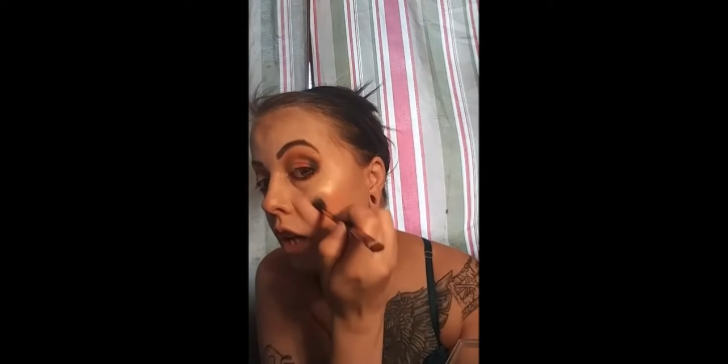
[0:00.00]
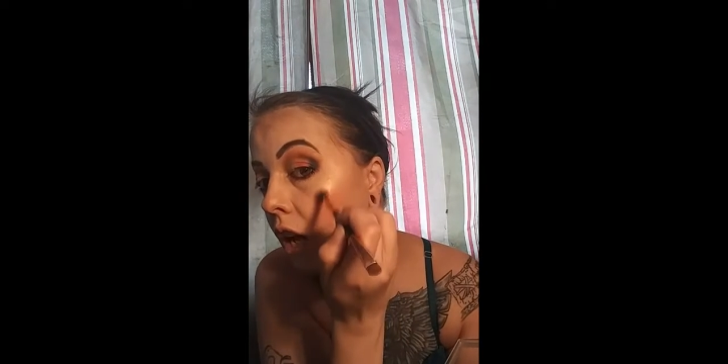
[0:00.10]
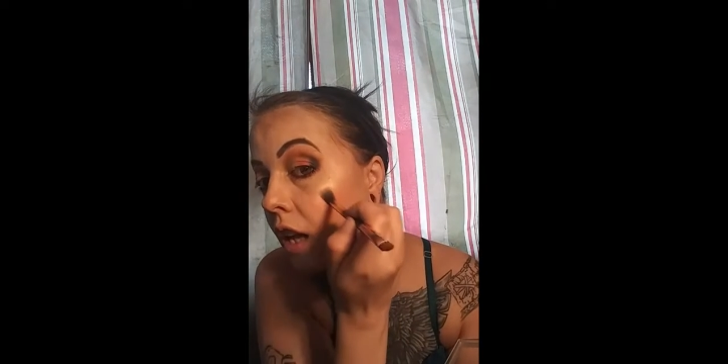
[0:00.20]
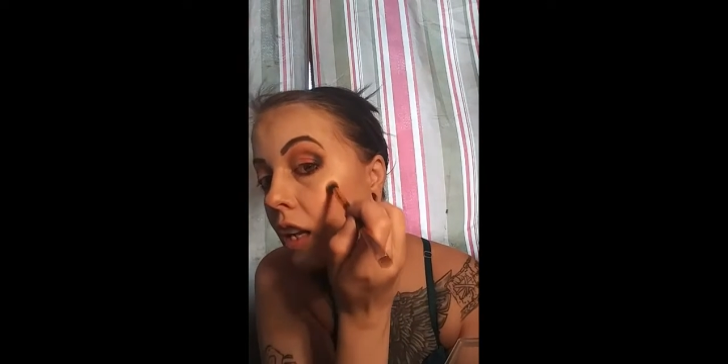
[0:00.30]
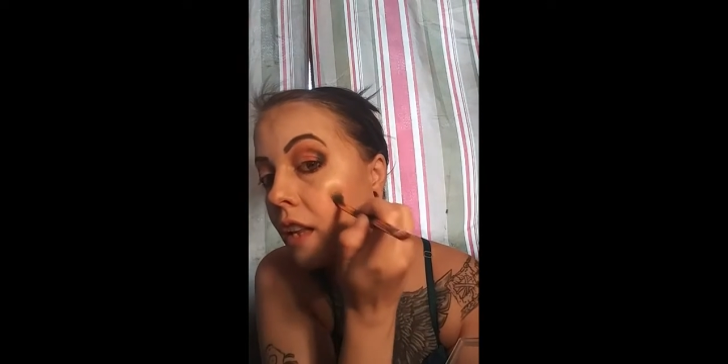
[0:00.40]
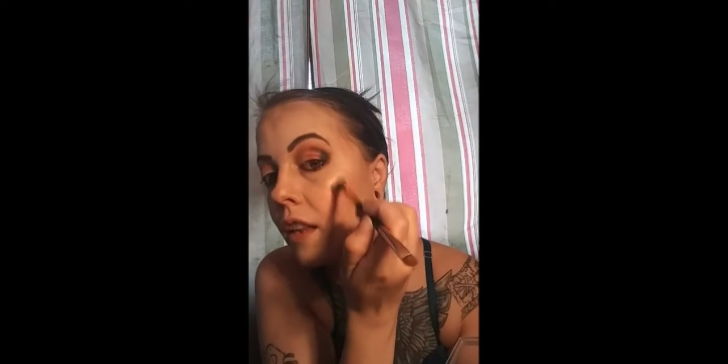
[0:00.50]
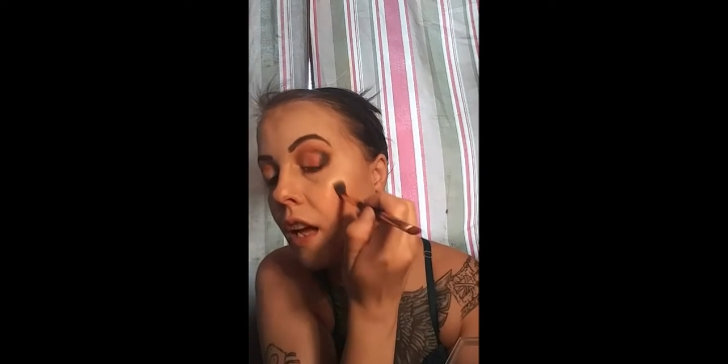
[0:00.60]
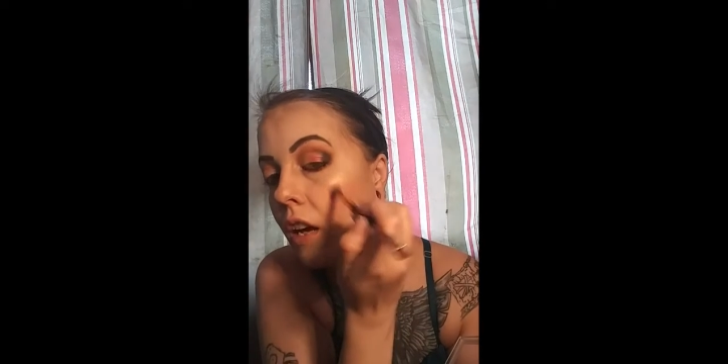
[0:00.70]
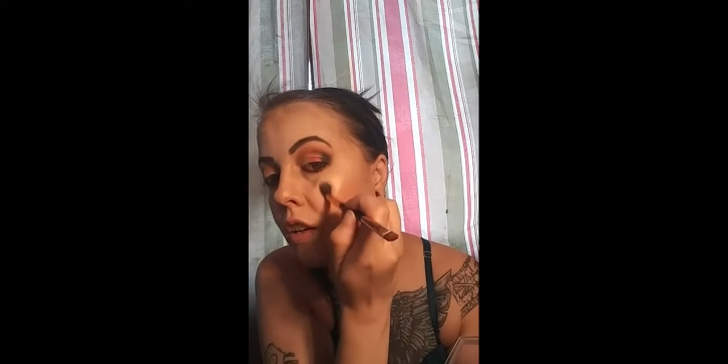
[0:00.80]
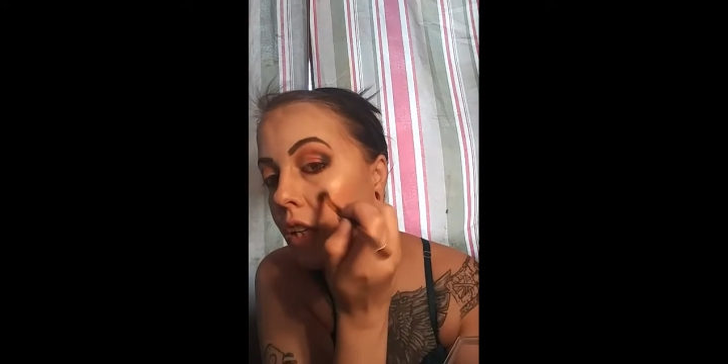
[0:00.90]
at least
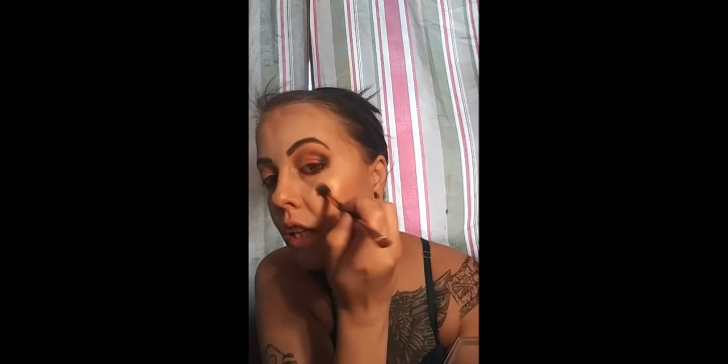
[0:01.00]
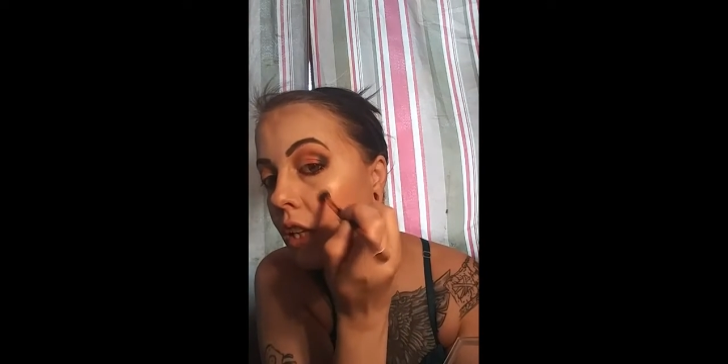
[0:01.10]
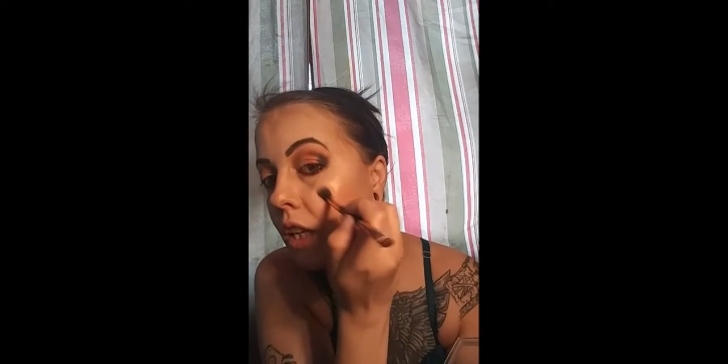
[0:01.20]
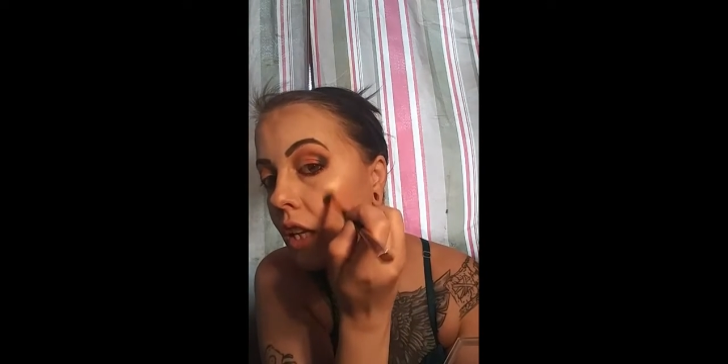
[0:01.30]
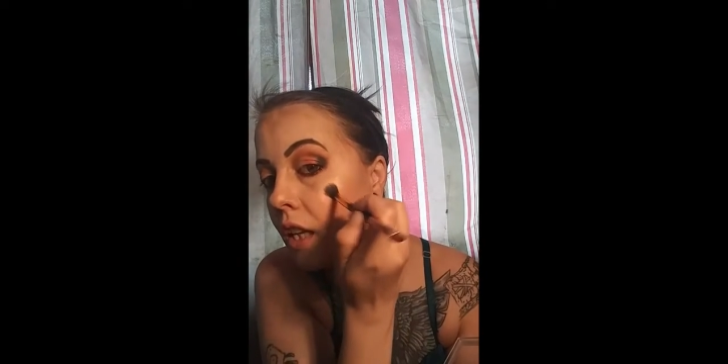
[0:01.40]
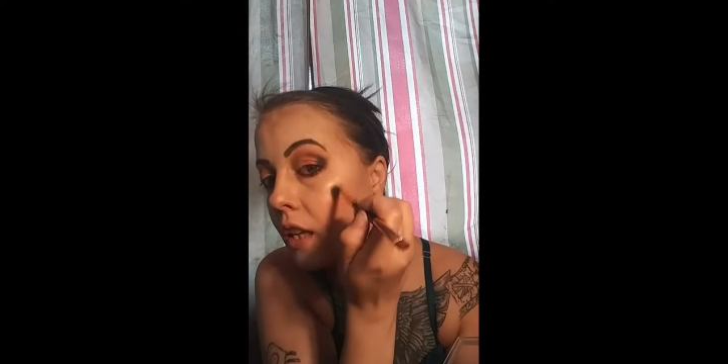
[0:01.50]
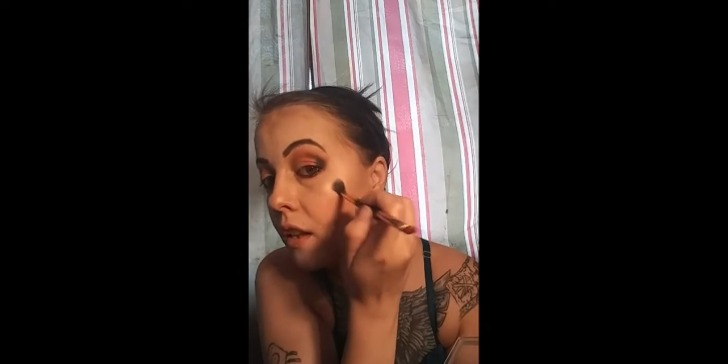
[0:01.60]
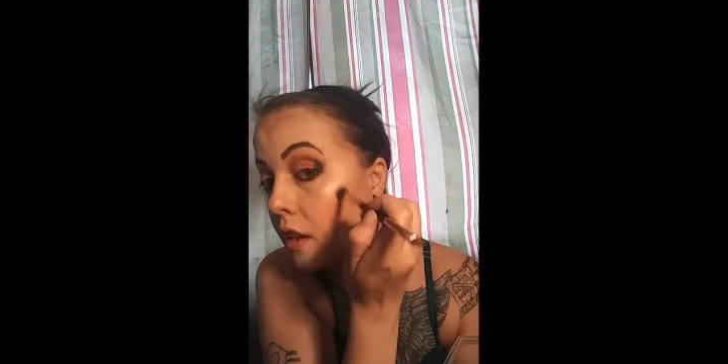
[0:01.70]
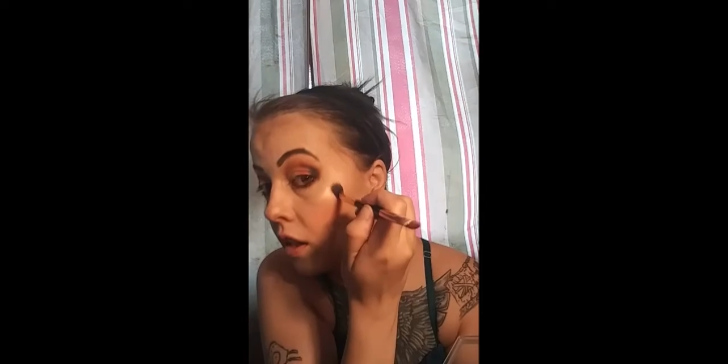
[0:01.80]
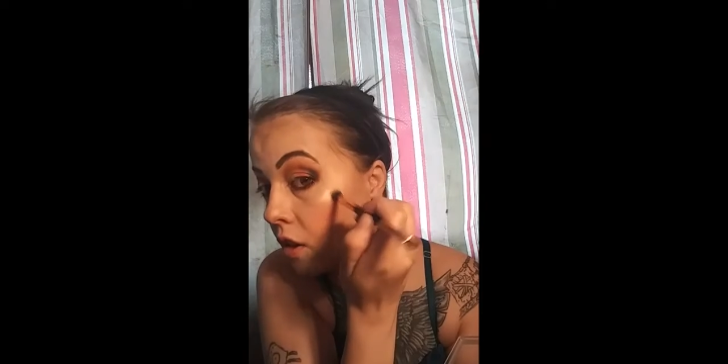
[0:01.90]
out here
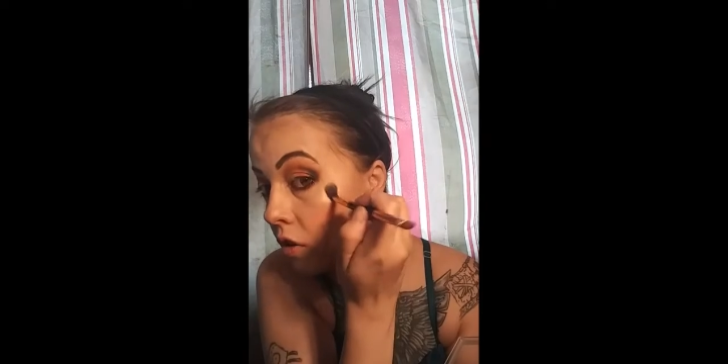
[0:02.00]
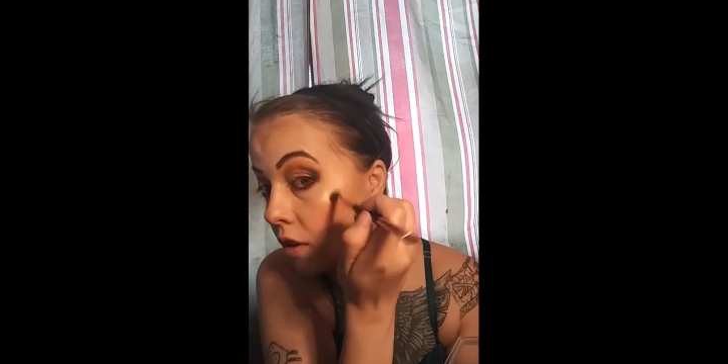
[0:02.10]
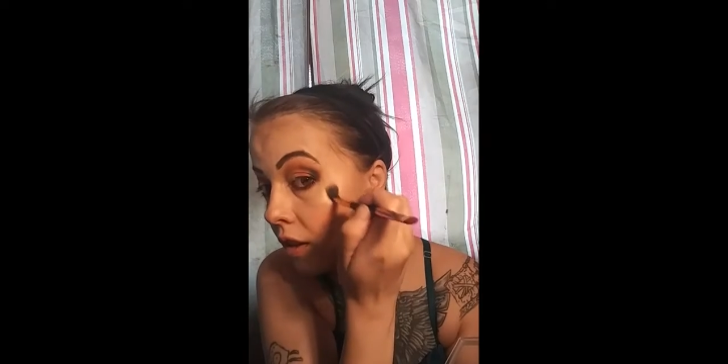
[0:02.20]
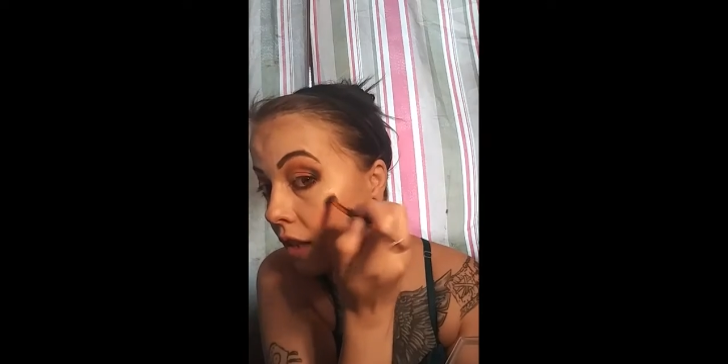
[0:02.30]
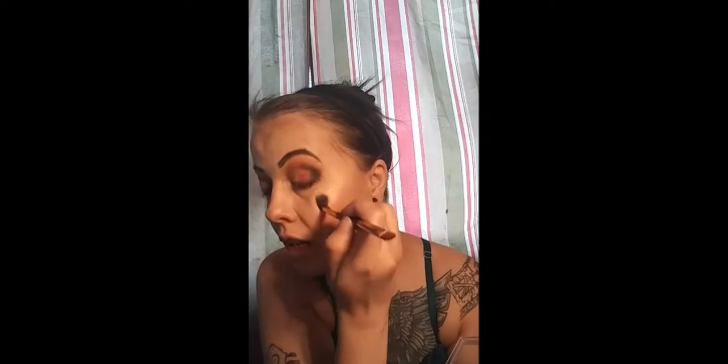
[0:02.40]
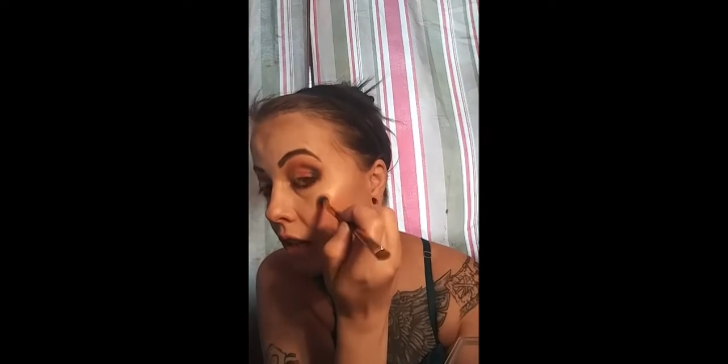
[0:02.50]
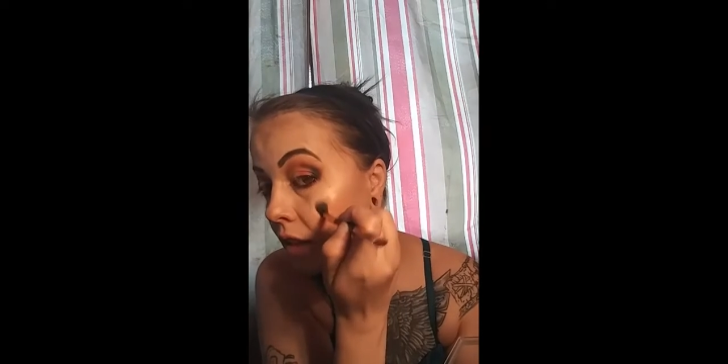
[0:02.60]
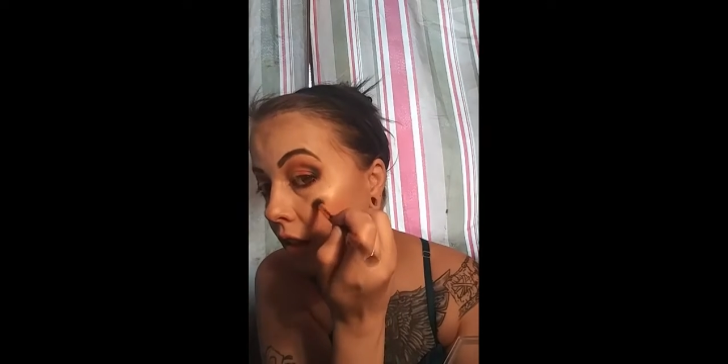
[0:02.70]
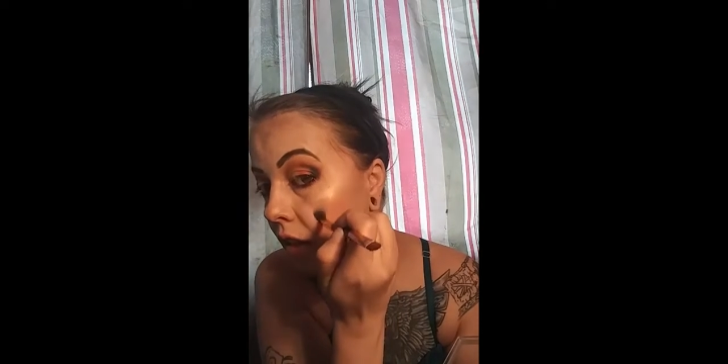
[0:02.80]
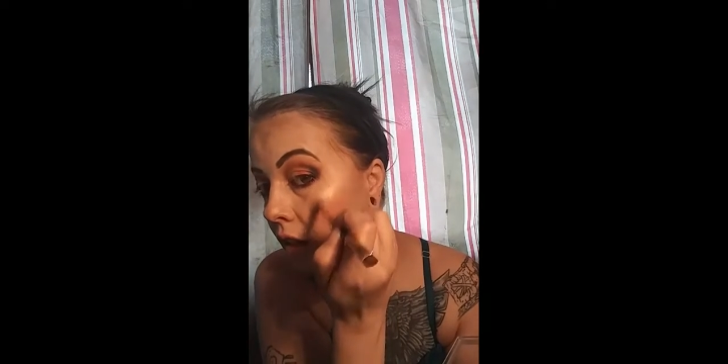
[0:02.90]
in the United States.